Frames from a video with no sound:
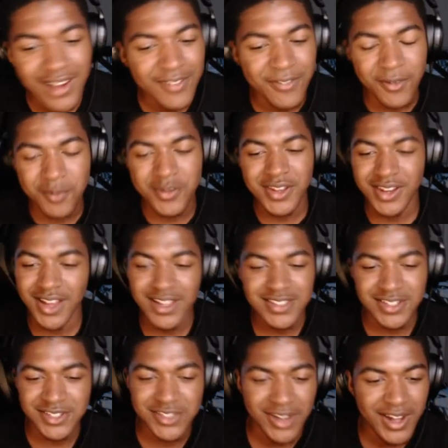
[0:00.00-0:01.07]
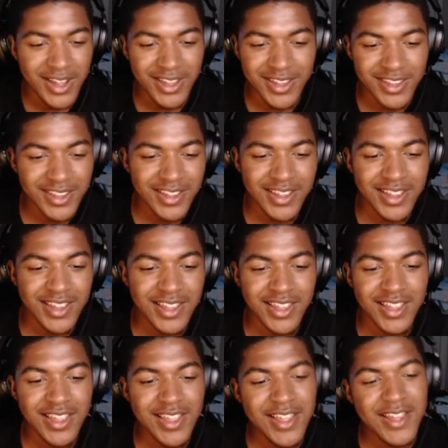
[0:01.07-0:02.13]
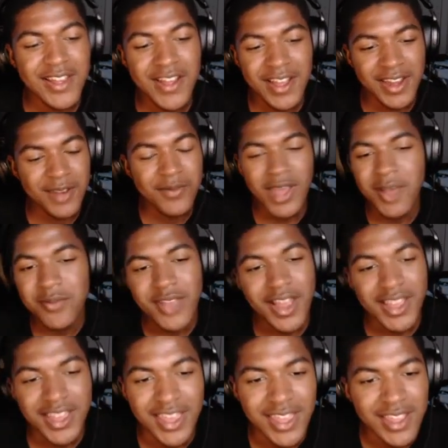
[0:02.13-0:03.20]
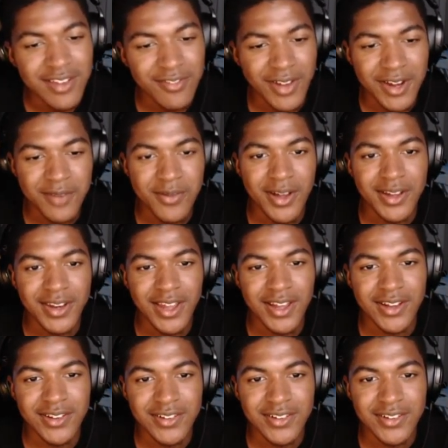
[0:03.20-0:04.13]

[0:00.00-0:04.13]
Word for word: for me not to try it. And I'm happy I can right about now.